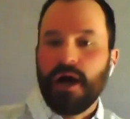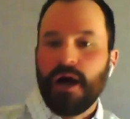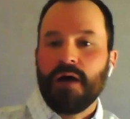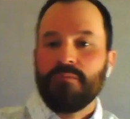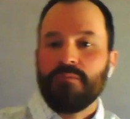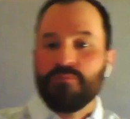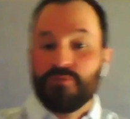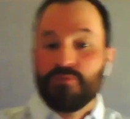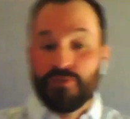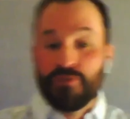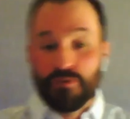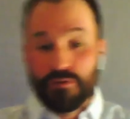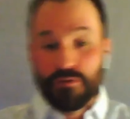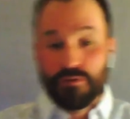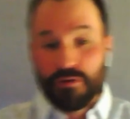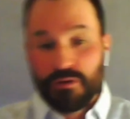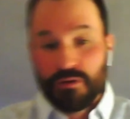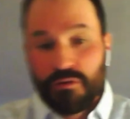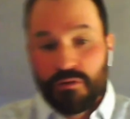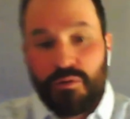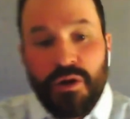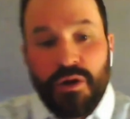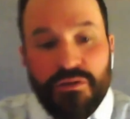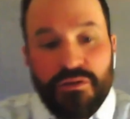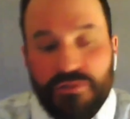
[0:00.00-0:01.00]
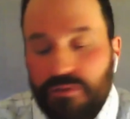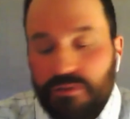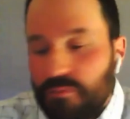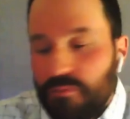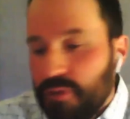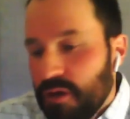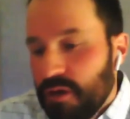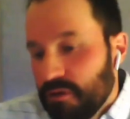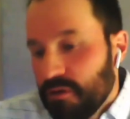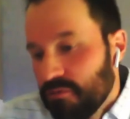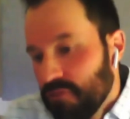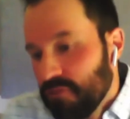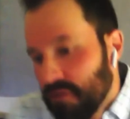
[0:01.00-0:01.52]
So good question.
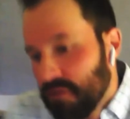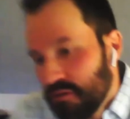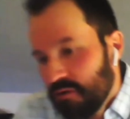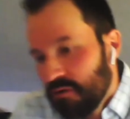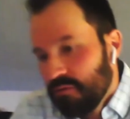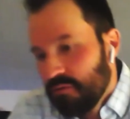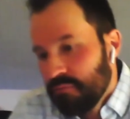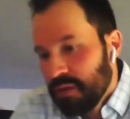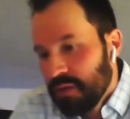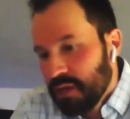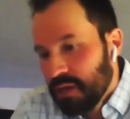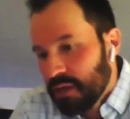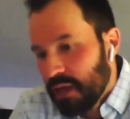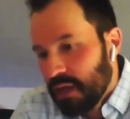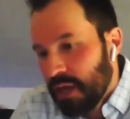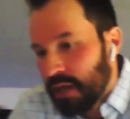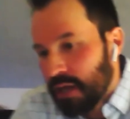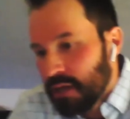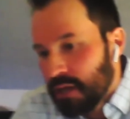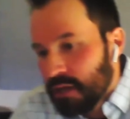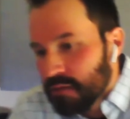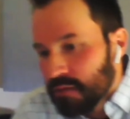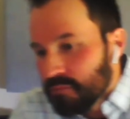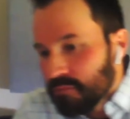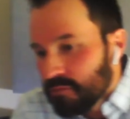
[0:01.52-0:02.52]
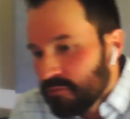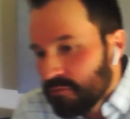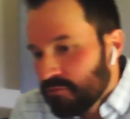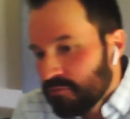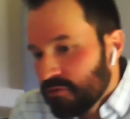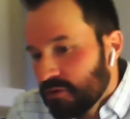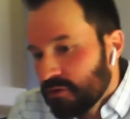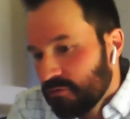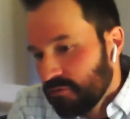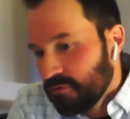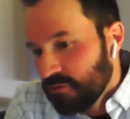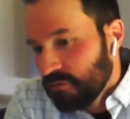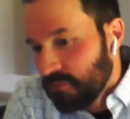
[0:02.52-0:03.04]
We actually don't make any
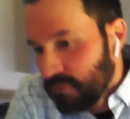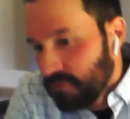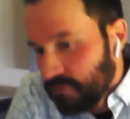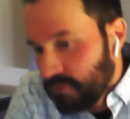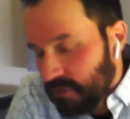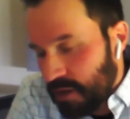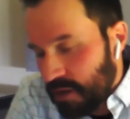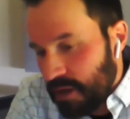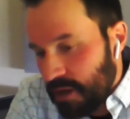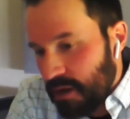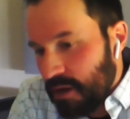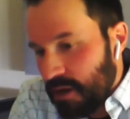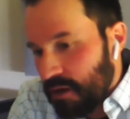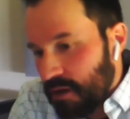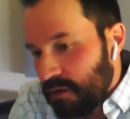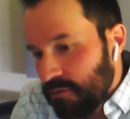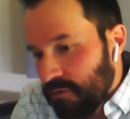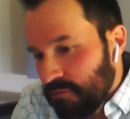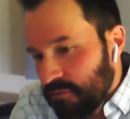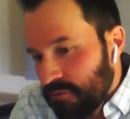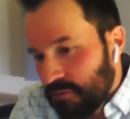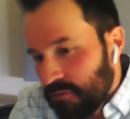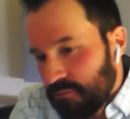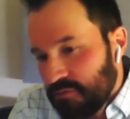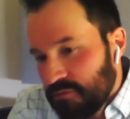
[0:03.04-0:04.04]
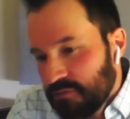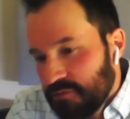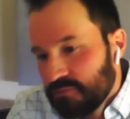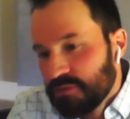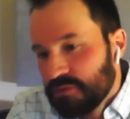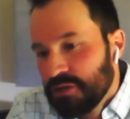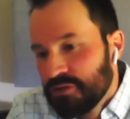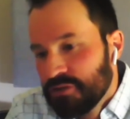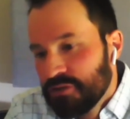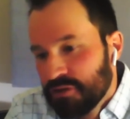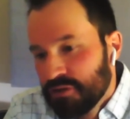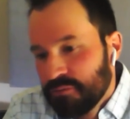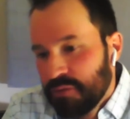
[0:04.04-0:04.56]
restrictions in terms of
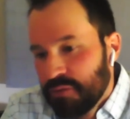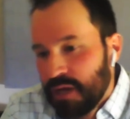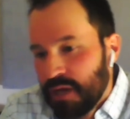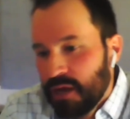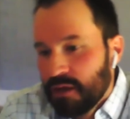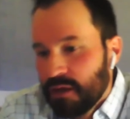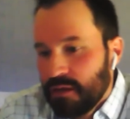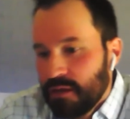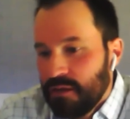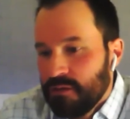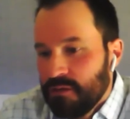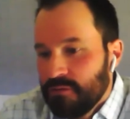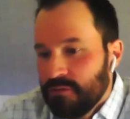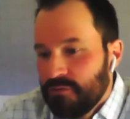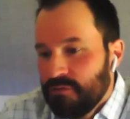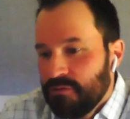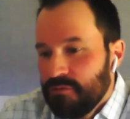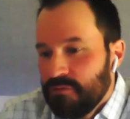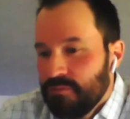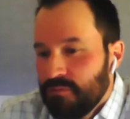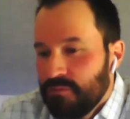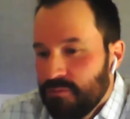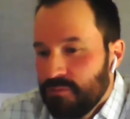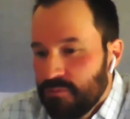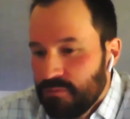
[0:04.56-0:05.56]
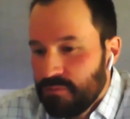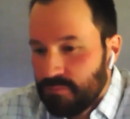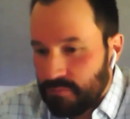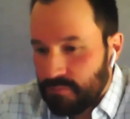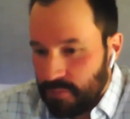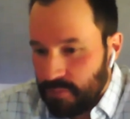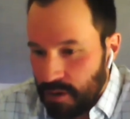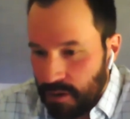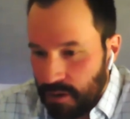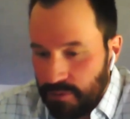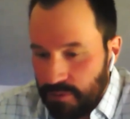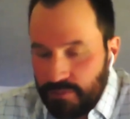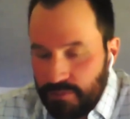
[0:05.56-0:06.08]
reaching back into
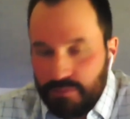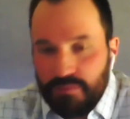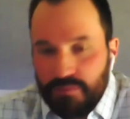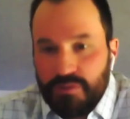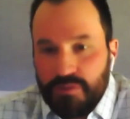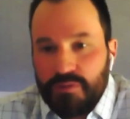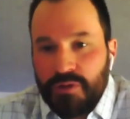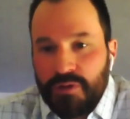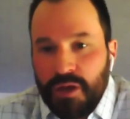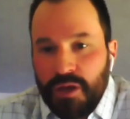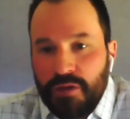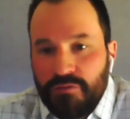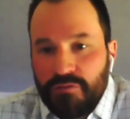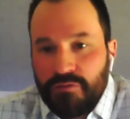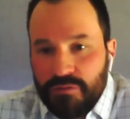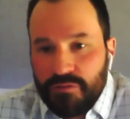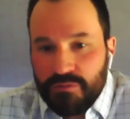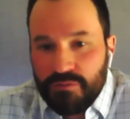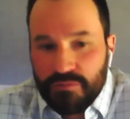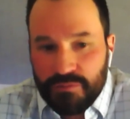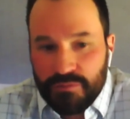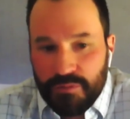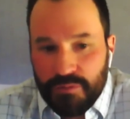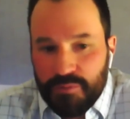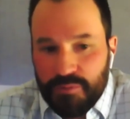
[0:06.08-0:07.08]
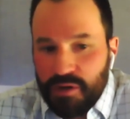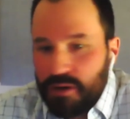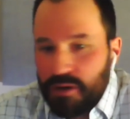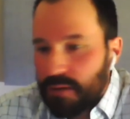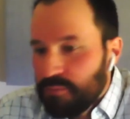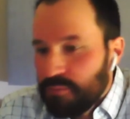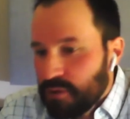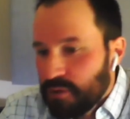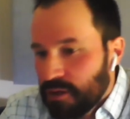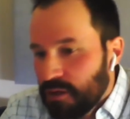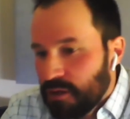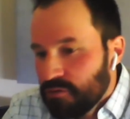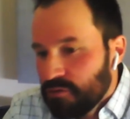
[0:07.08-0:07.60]
other locations from your
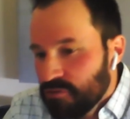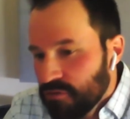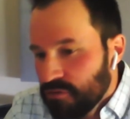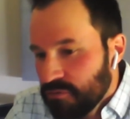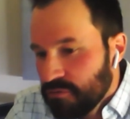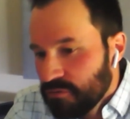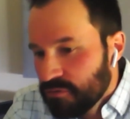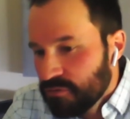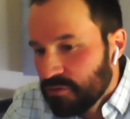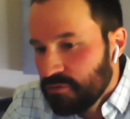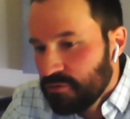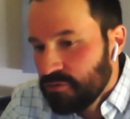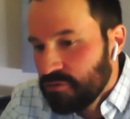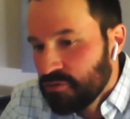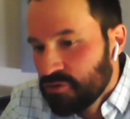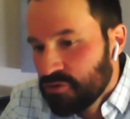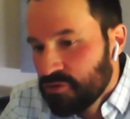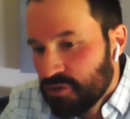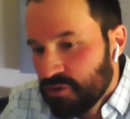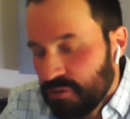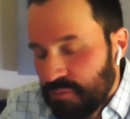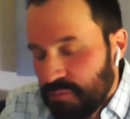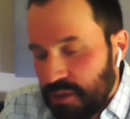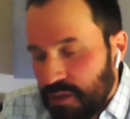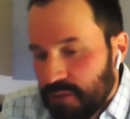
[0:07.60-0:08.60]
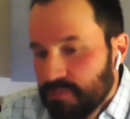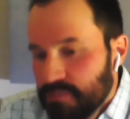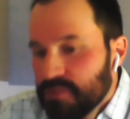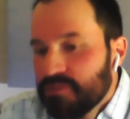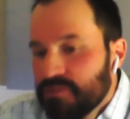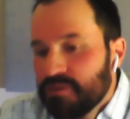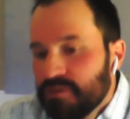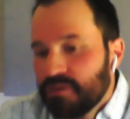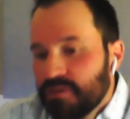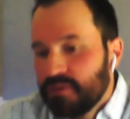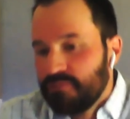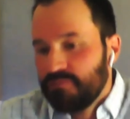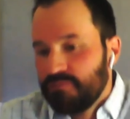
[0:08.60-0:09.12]
application. So you should be able
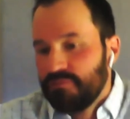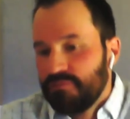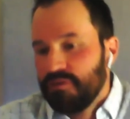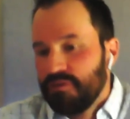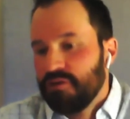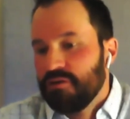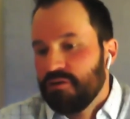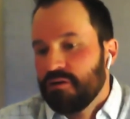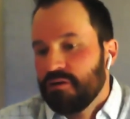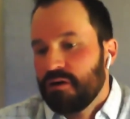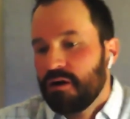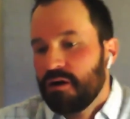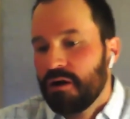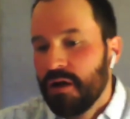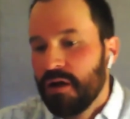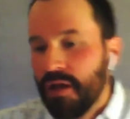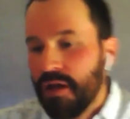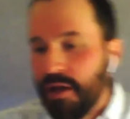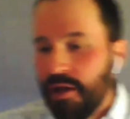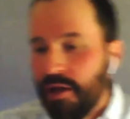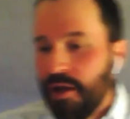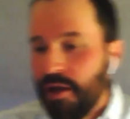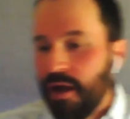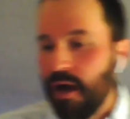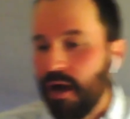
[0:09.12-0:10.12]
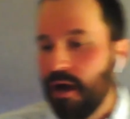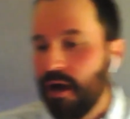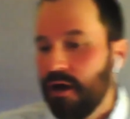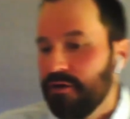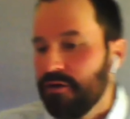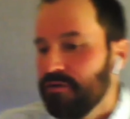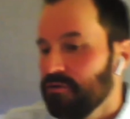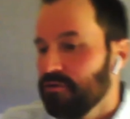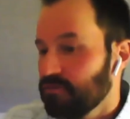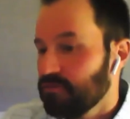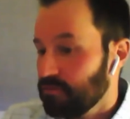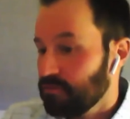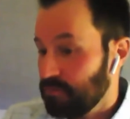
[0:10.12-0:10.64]
to configure a
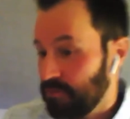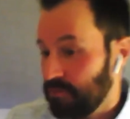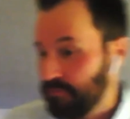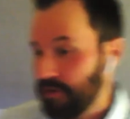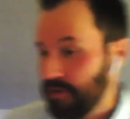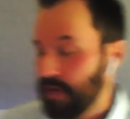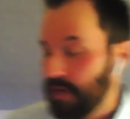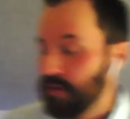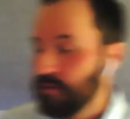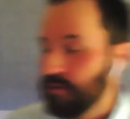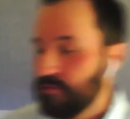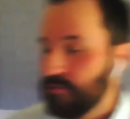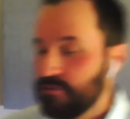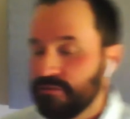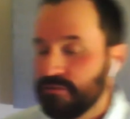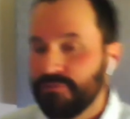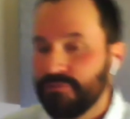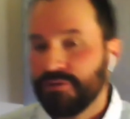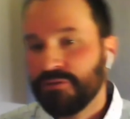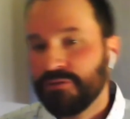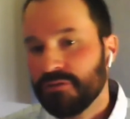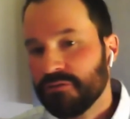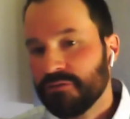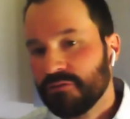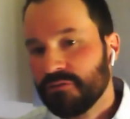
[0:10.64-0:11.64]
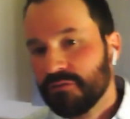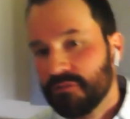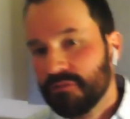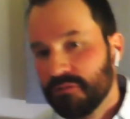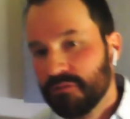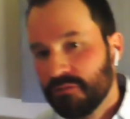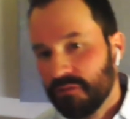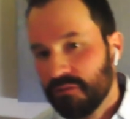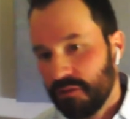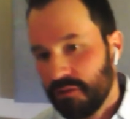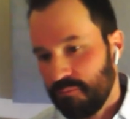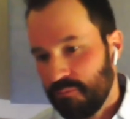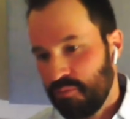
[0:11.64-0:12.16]
user provided service
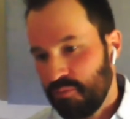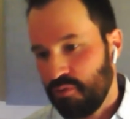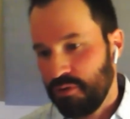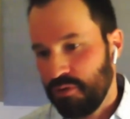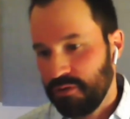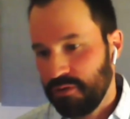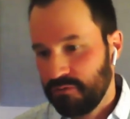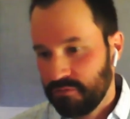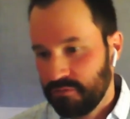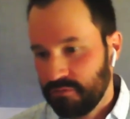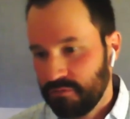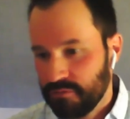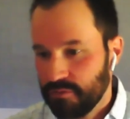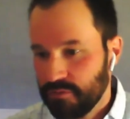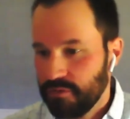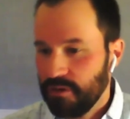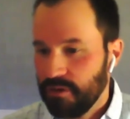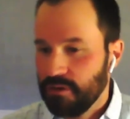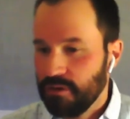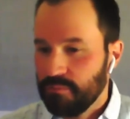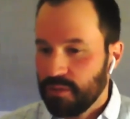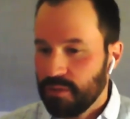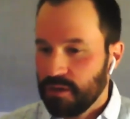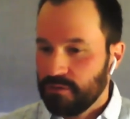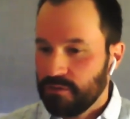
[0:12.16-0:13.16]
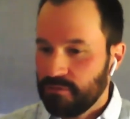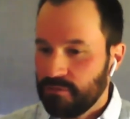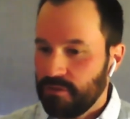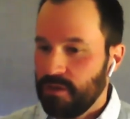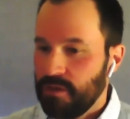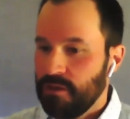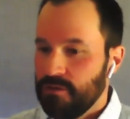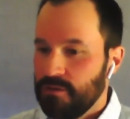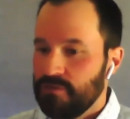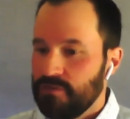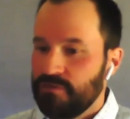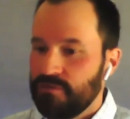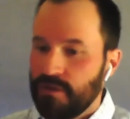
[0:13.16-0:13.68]
instance that points to a database
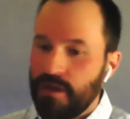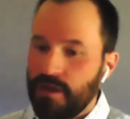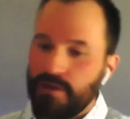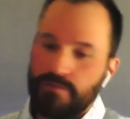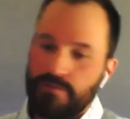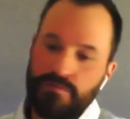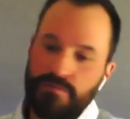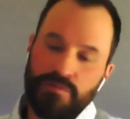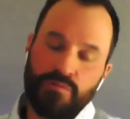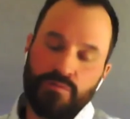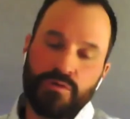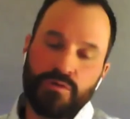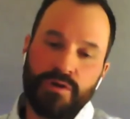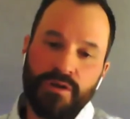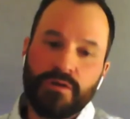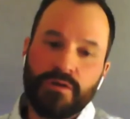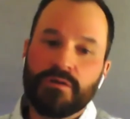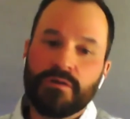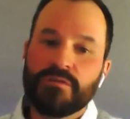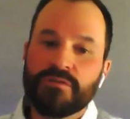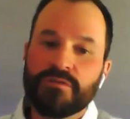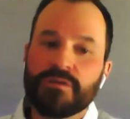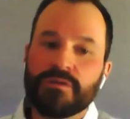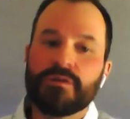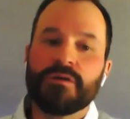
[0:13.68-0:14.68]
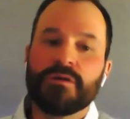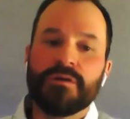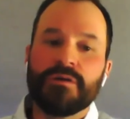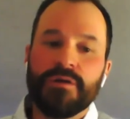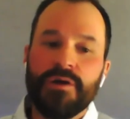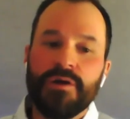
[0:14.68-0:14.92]
inside of your data center.